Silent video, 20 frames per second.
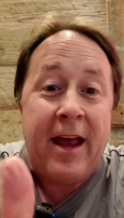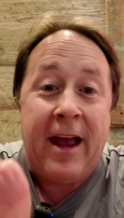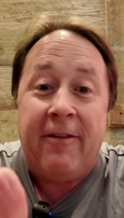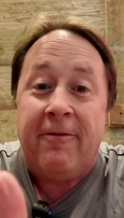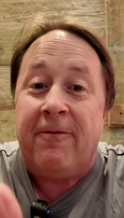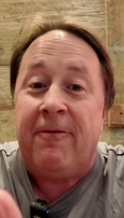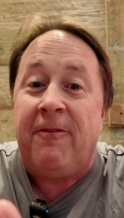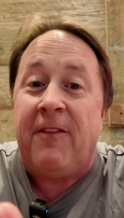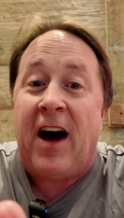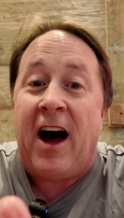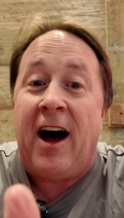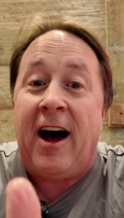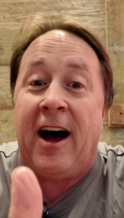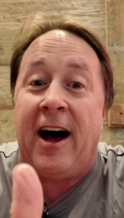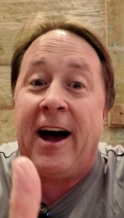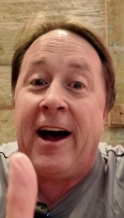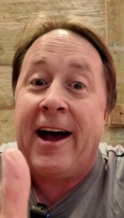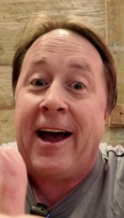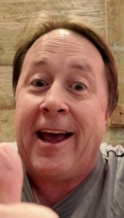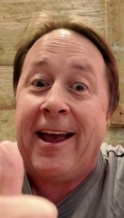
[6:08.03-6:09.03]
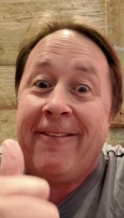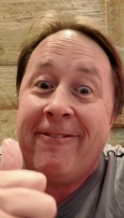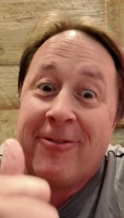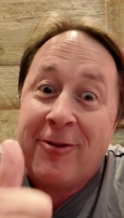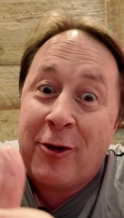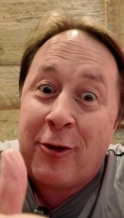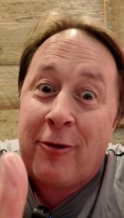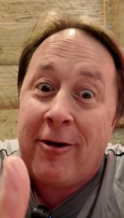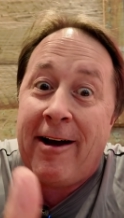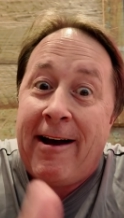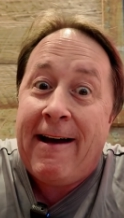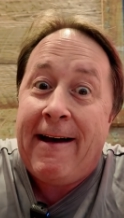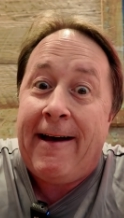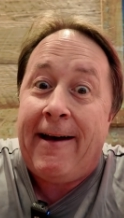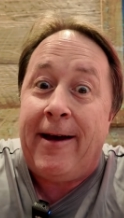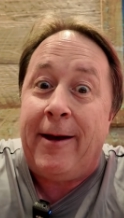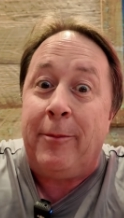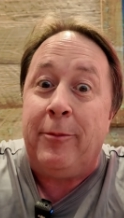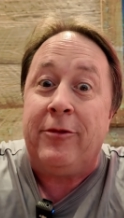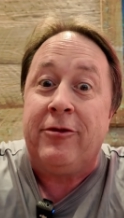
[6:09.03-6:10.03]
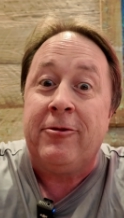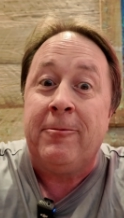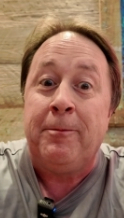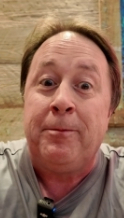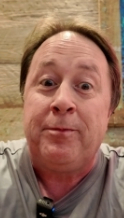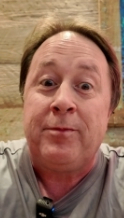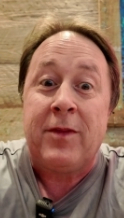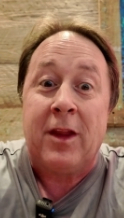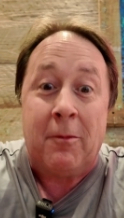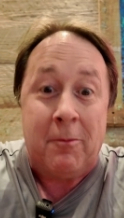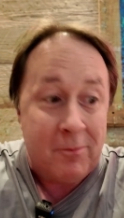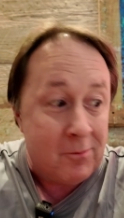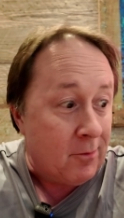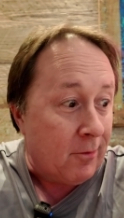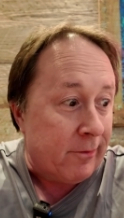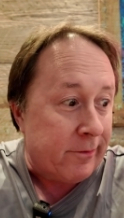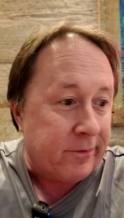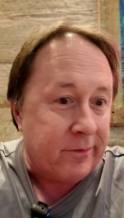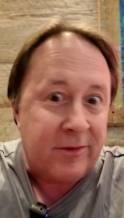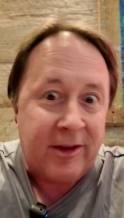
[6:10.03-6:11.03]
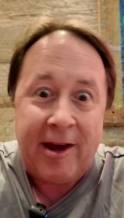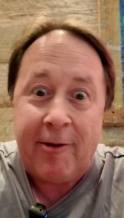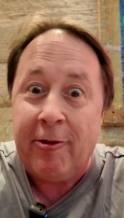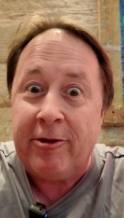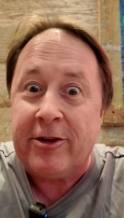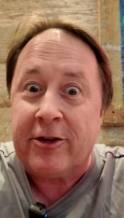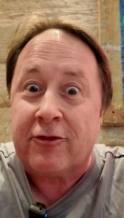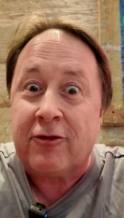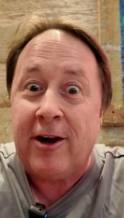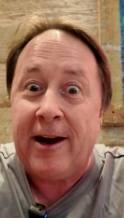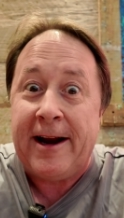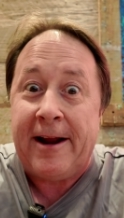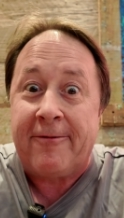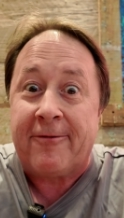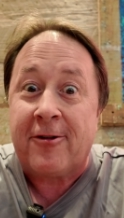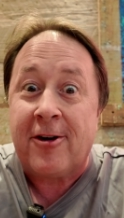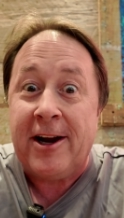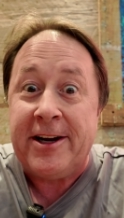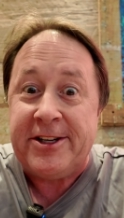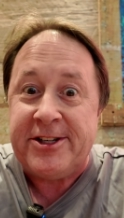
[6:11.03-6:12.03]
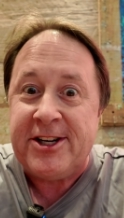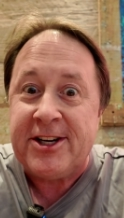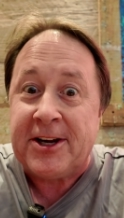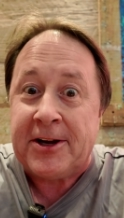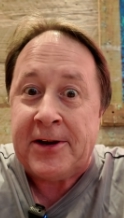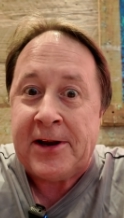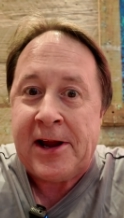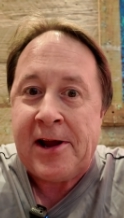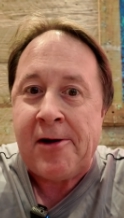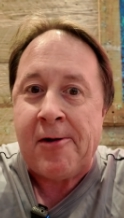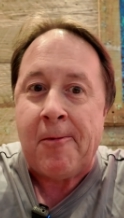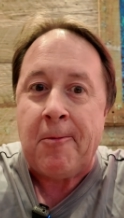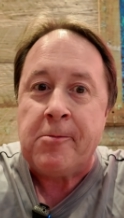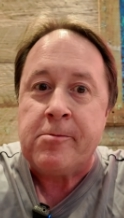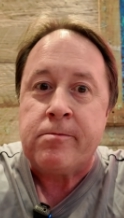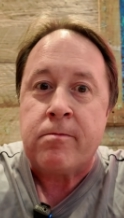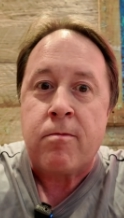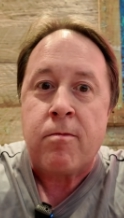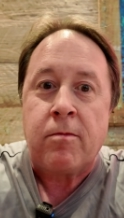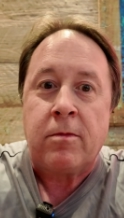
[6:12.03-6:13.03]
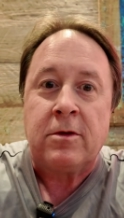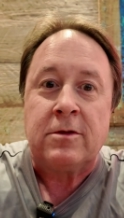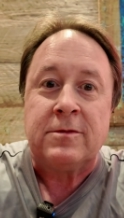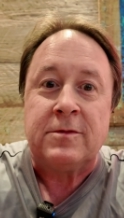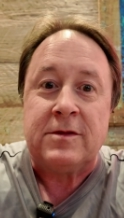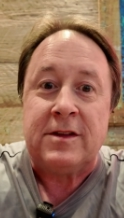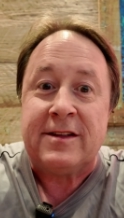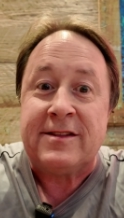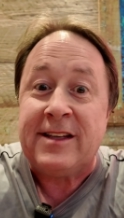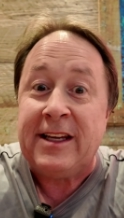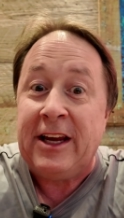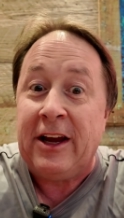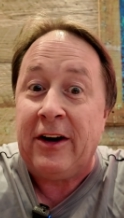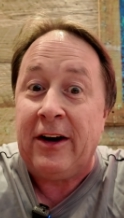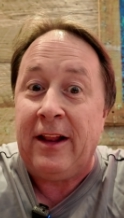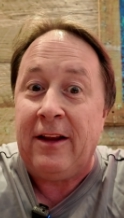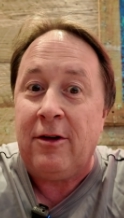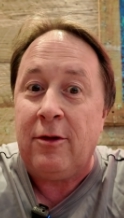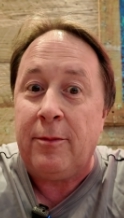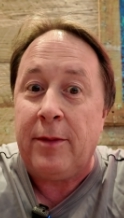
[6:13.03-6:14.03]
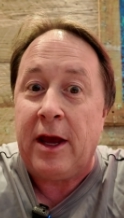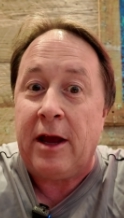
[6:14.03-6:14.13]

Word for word: And five crabs. Mm. Can't wait to try that fried chicken now. See, I'm a little